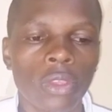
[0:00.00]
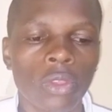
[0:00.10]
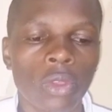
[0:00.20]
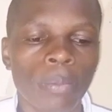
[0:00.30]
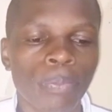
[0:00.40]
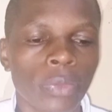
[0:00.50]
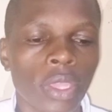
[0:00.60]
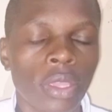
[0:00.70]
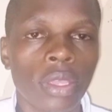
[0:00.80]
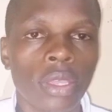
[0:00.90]
You know,
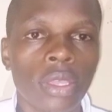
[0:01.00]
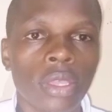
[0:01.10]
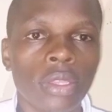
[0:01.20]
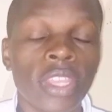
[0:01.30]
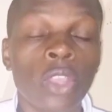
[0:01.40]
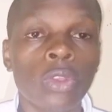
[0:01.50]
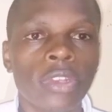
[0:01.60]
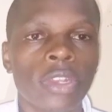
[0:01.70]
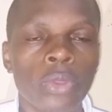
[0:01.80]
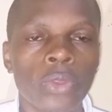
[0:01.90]
they
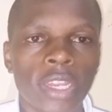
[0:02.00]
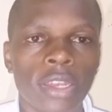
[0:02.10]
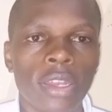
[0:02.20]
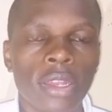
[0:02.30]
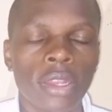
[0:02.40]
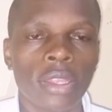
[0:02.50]
contributed